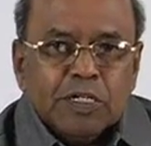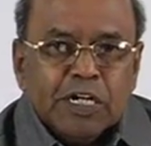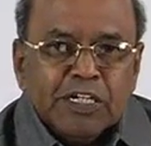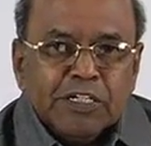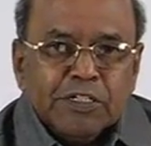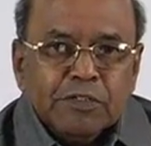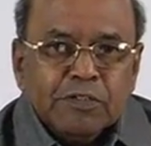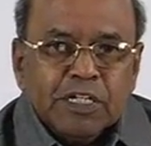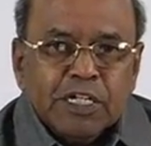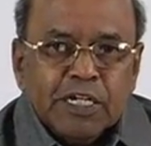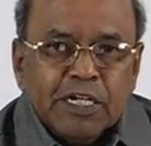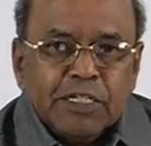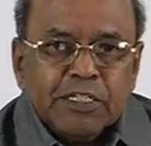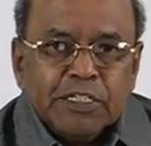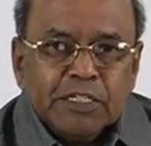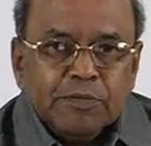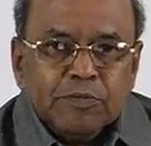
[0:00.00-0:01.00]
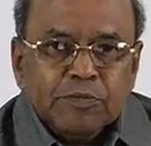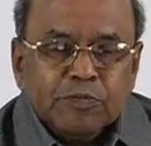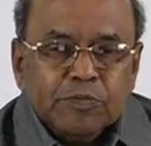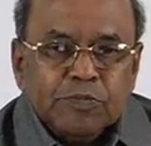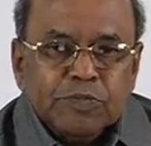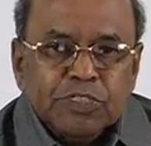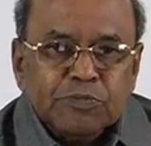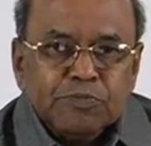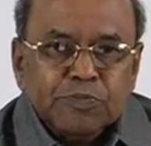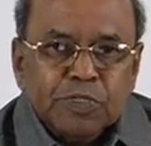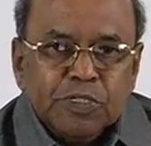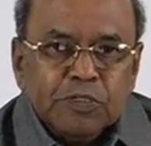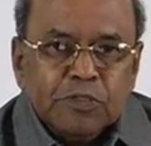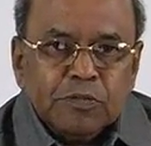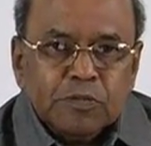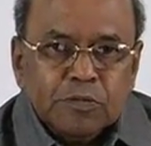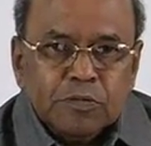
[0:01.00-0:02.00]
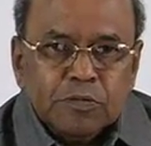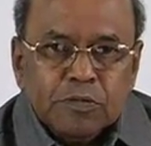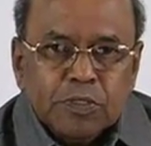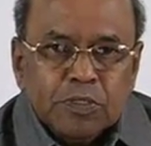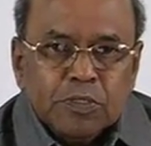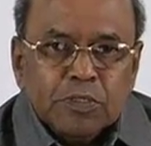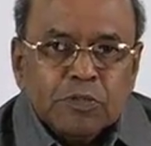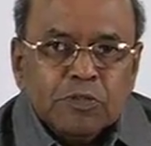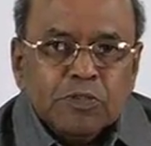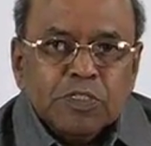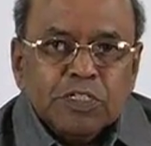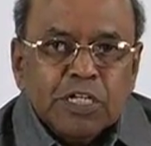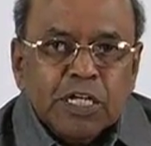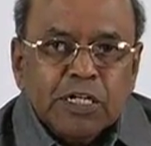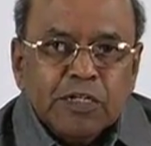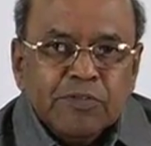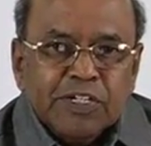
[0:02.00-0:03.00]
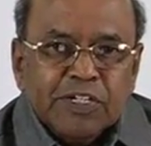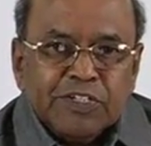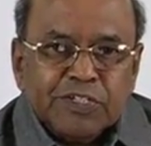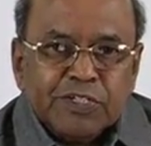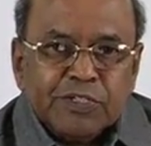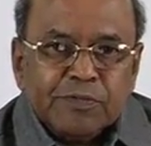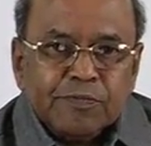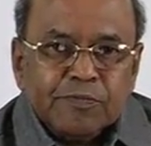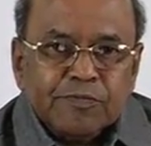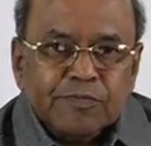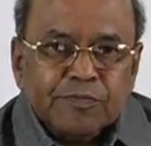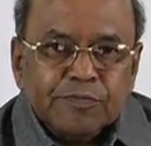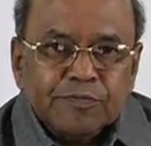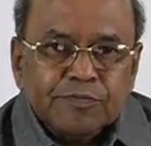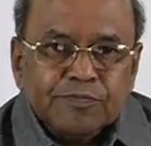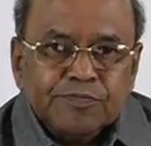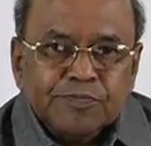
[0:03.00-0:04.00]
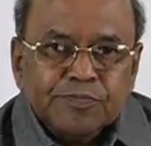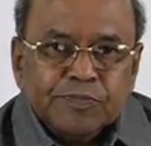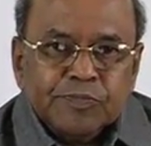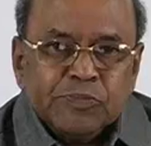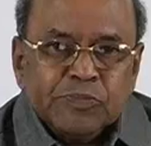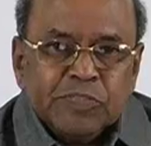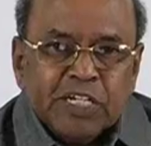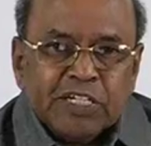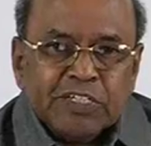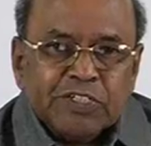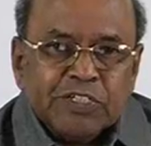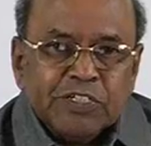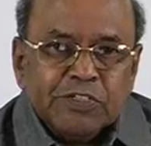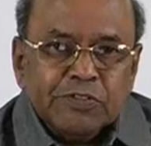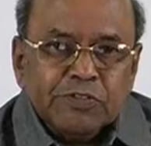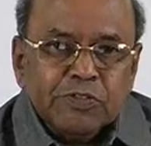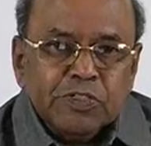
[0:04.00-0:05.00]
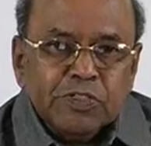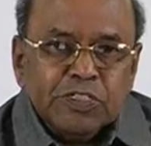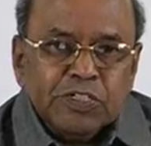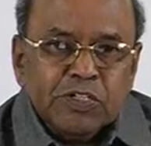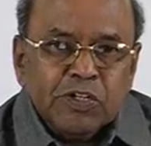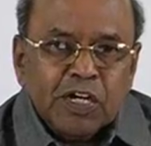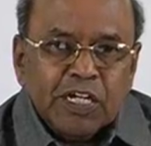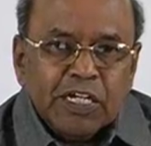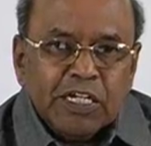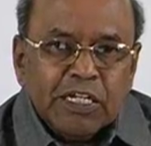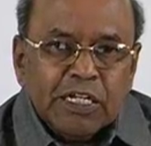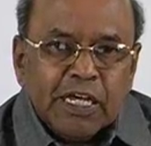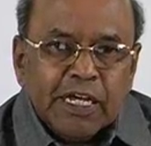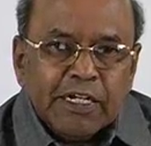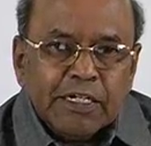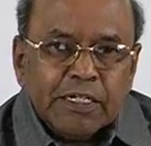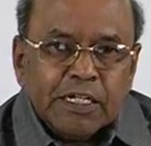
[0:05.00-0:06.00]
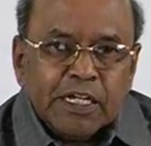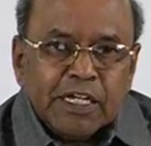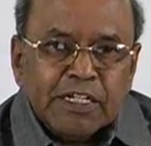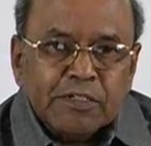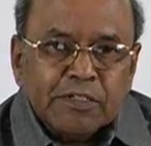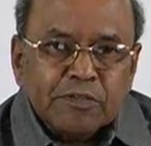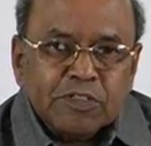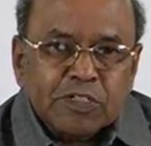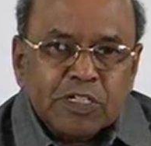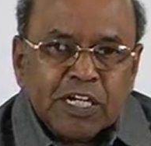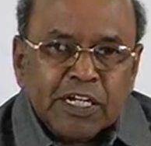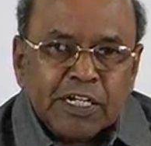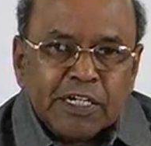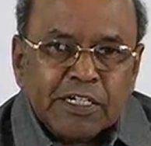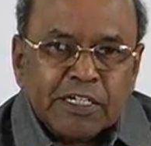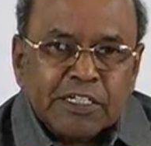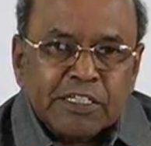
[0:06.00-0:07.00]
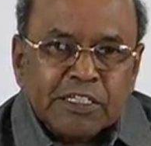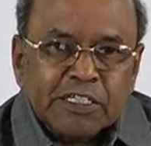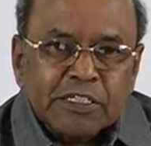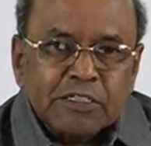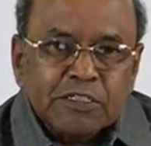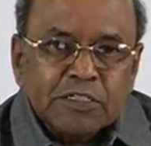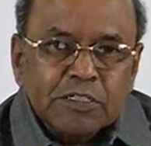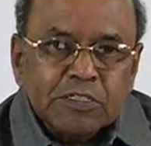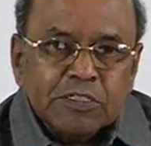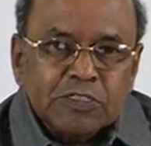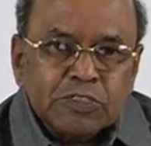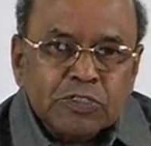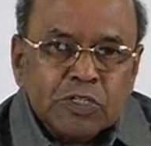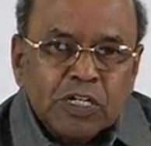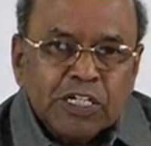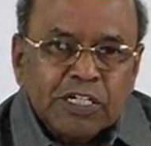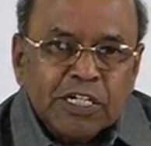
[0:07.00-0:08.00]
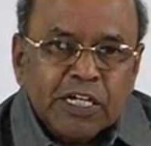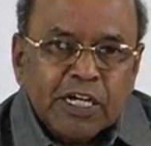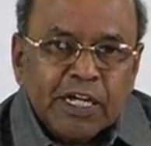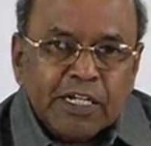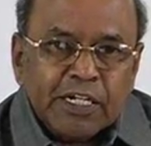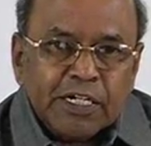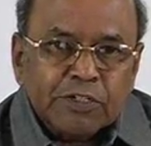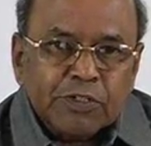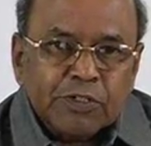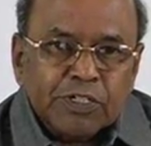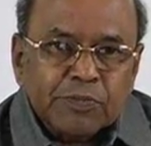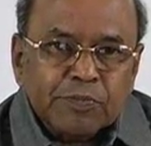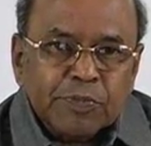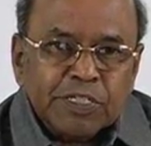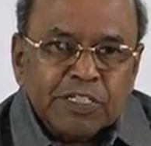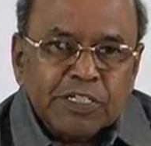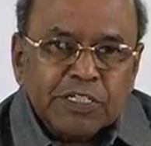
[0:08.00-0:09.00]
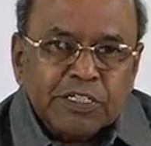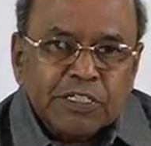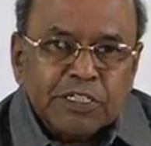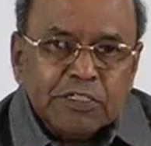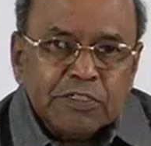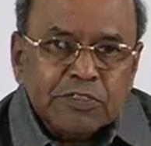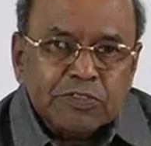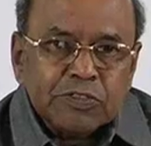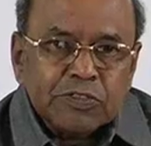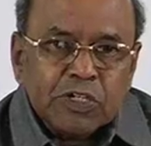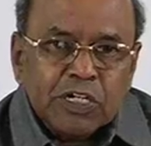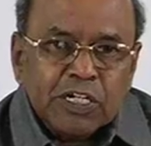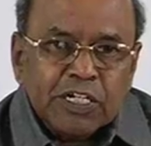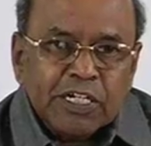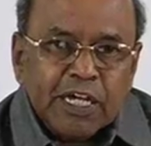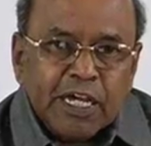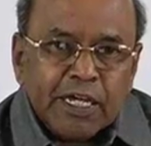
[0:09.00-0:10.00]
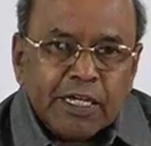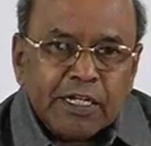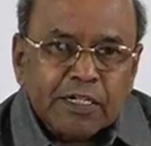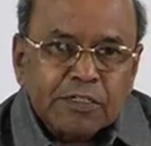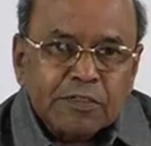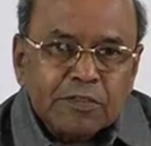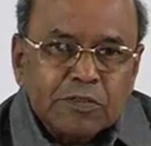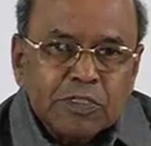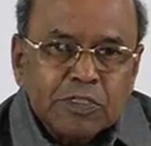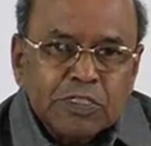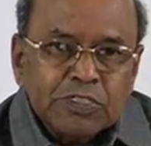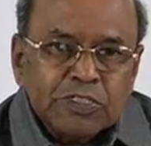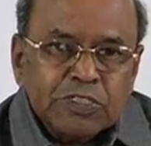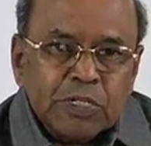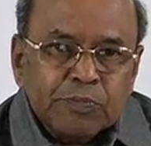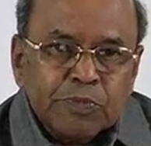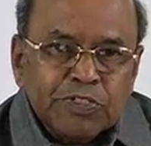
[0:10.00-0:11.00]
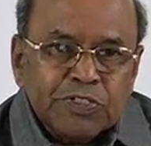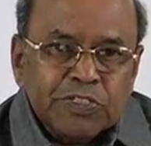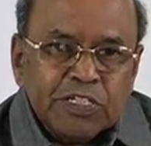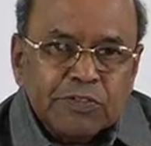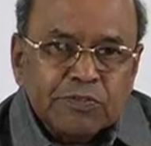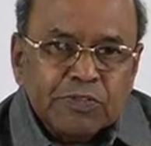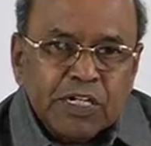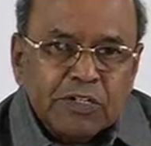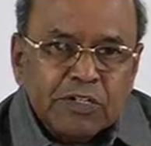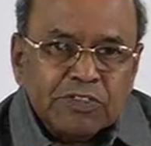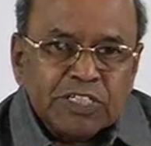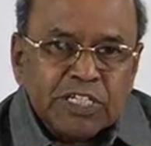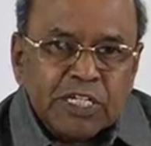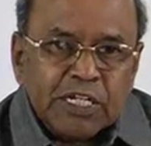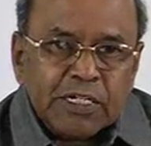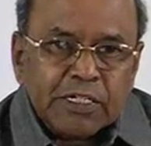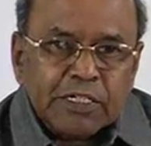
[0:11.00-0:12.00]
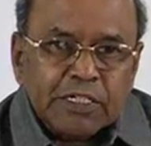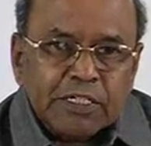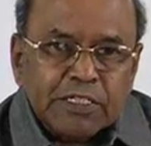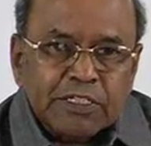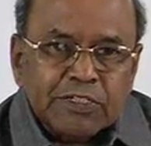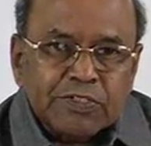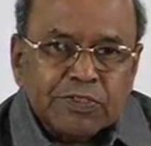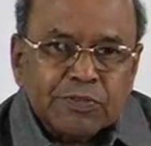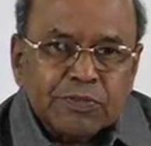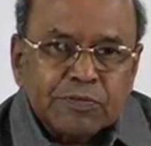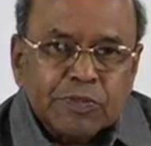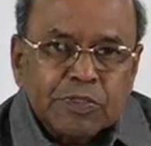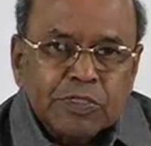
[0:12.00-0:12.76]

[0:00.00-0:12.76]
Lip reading: and you will get the simple elevation. Next, you draw a light line connecting the solid diagonal to represent the solid diagonal. Suppose say we have selected this.